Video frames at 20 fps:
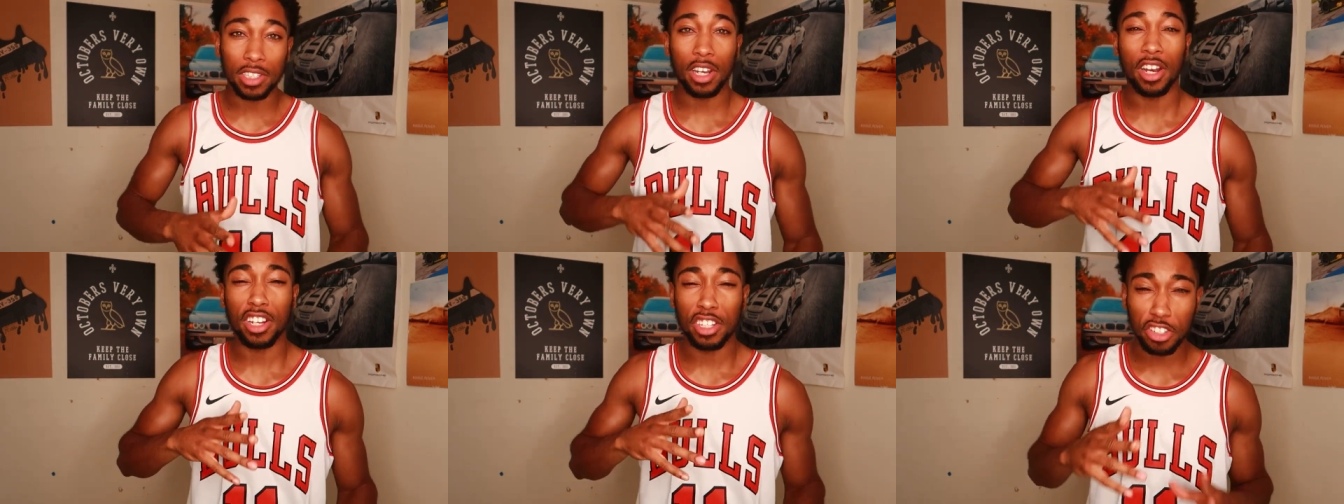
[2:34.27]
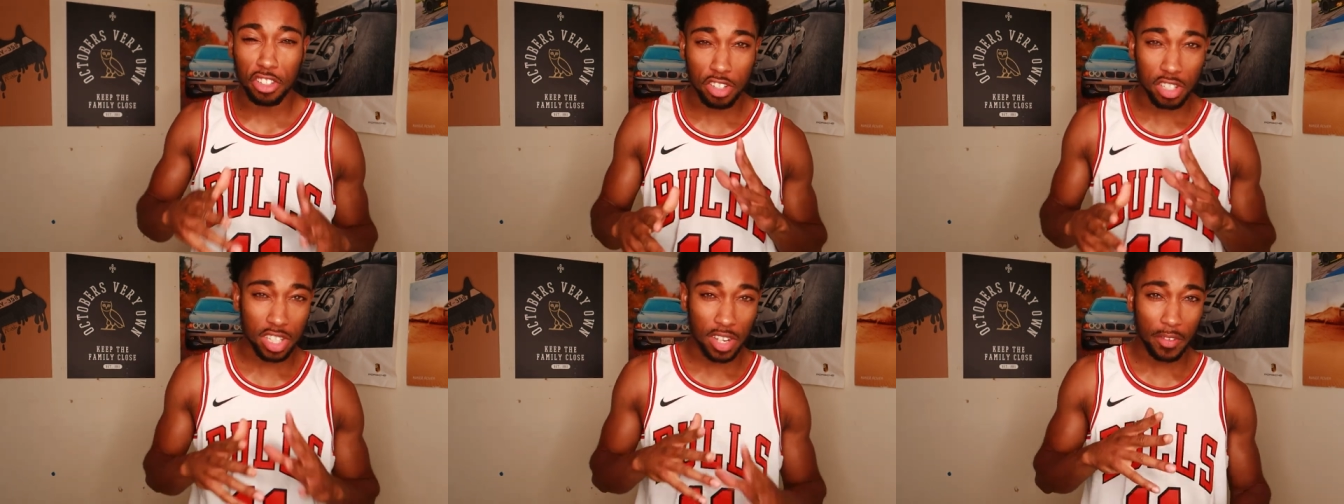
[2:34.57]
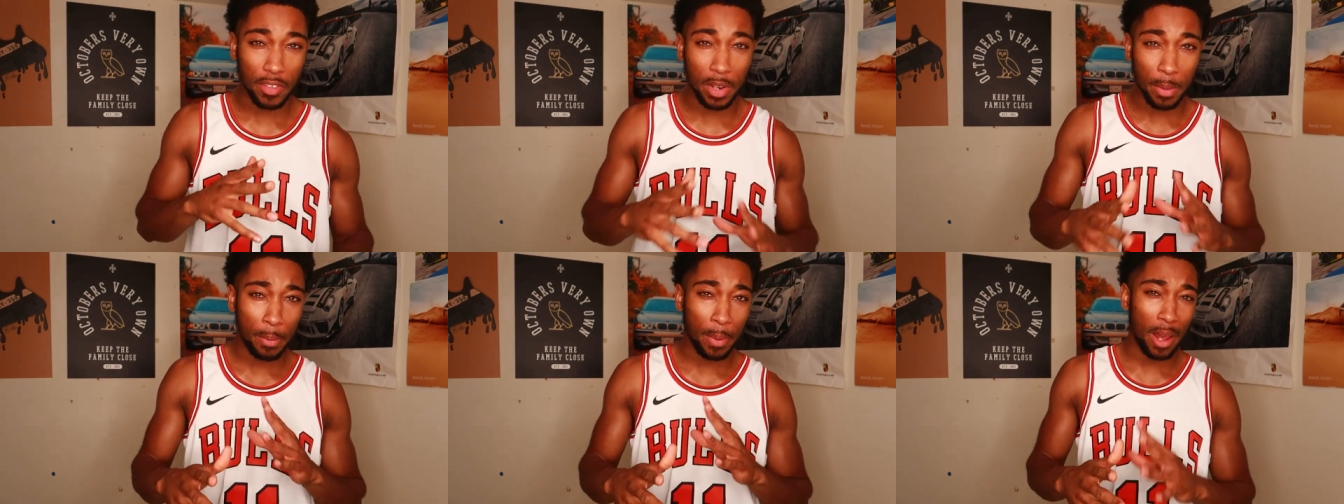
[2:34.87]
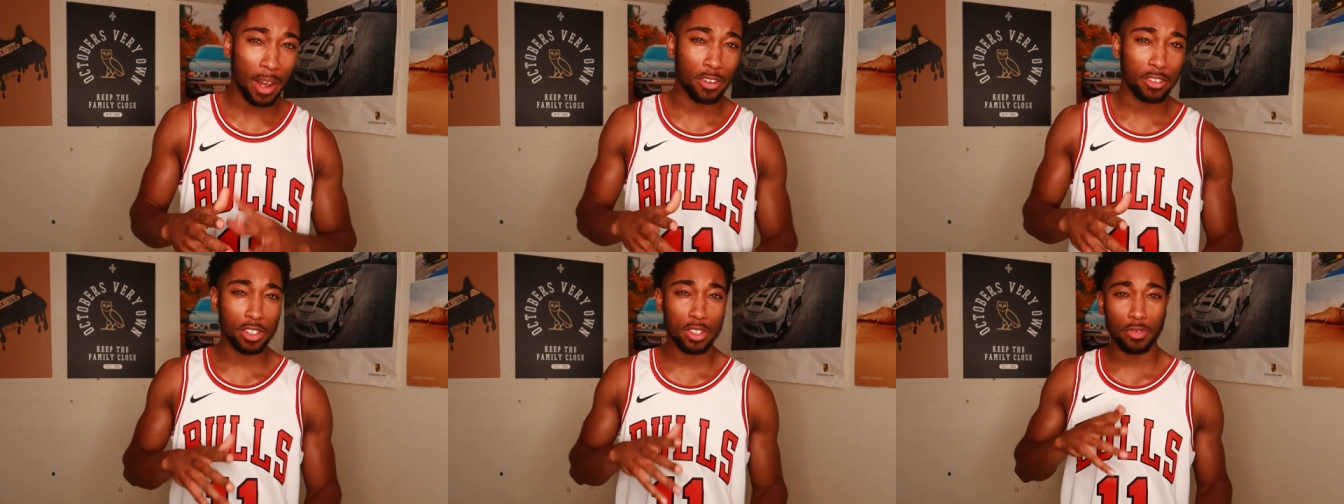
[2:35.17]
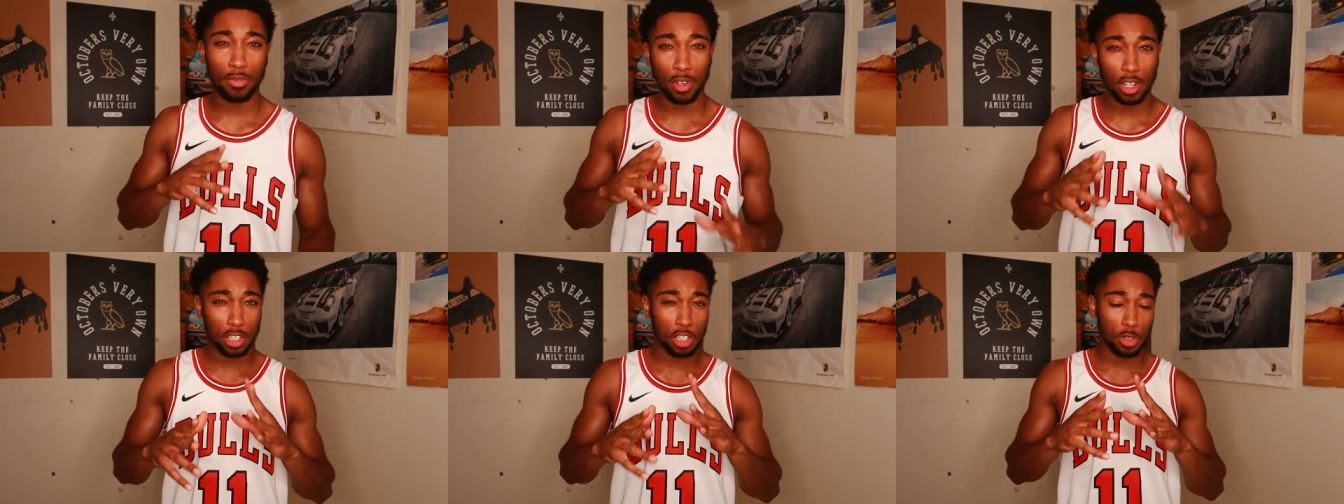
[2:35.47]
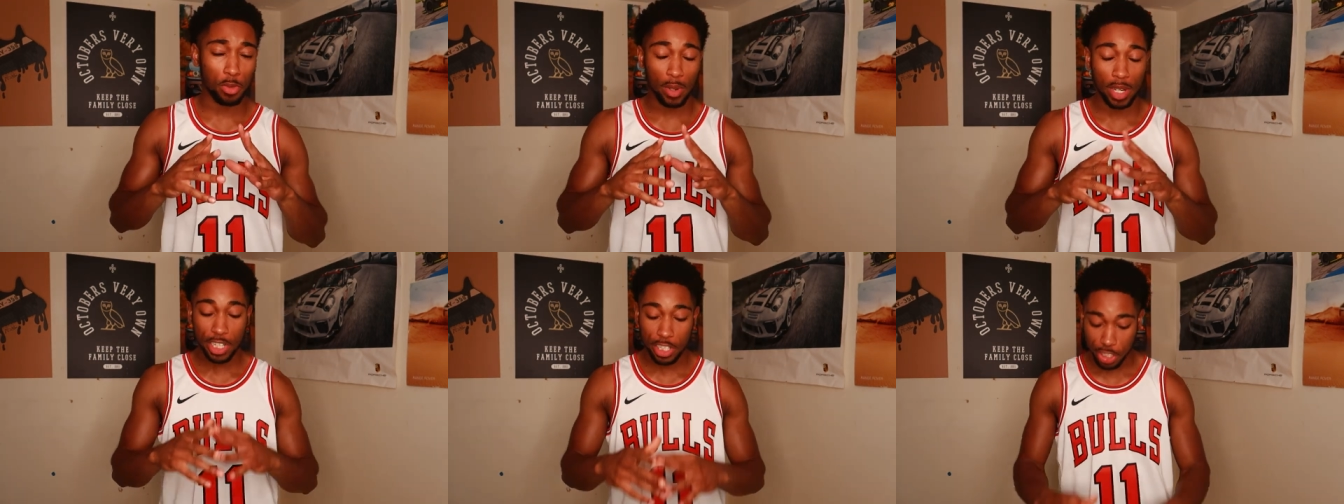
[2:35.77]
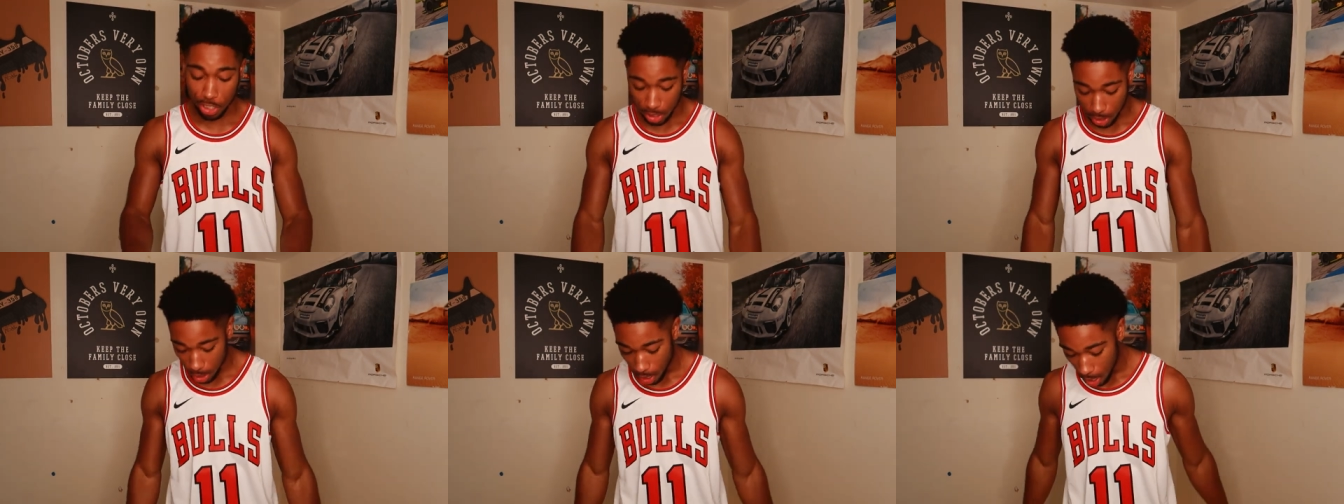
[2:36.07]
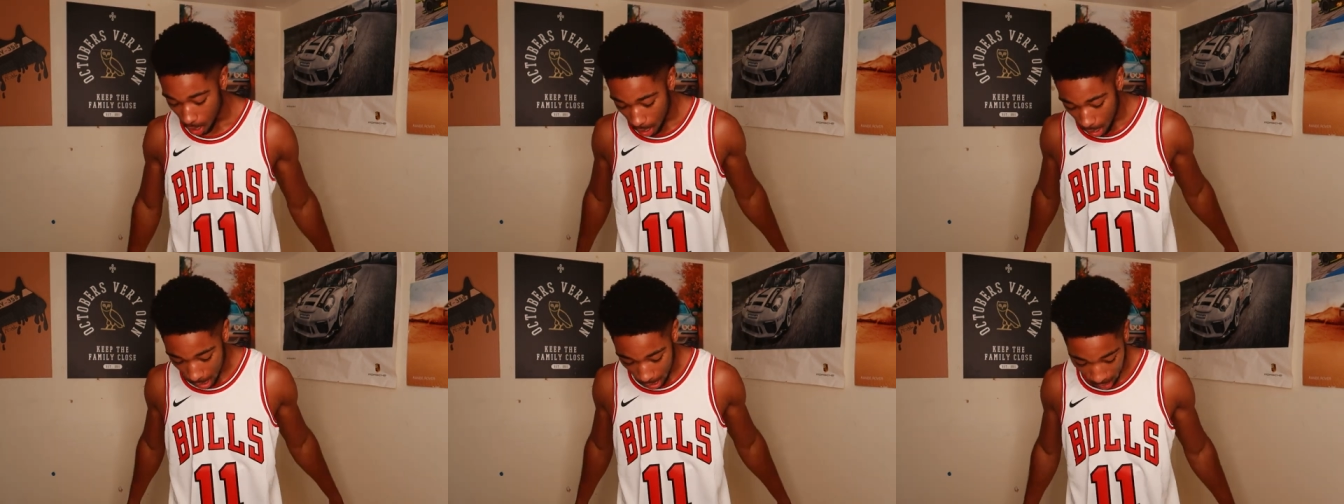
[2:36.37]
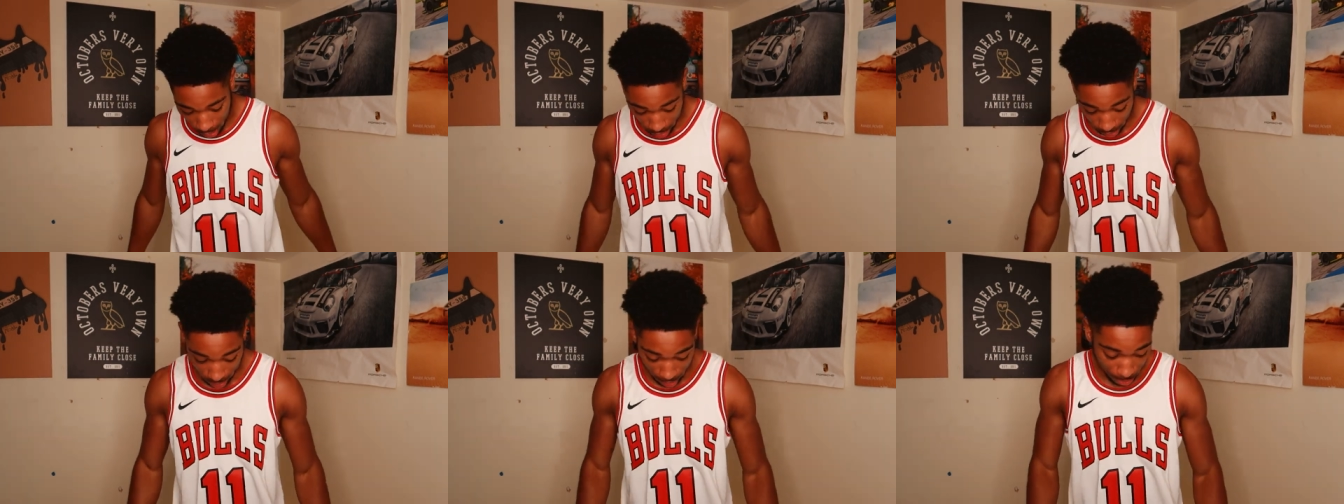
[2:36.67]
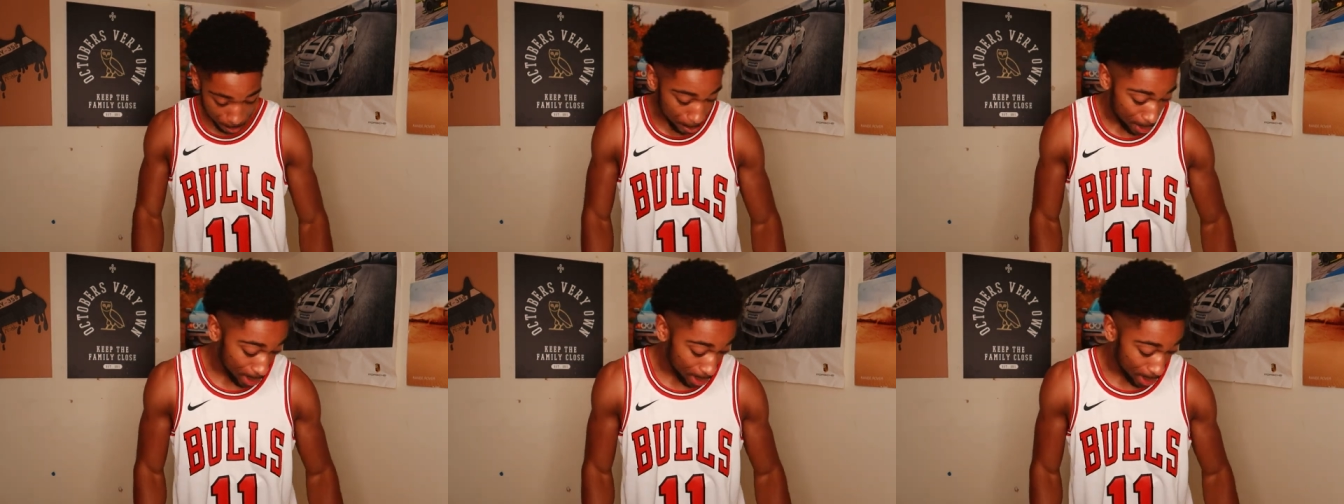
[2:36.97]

to 170 pounds fluctuation. Uh,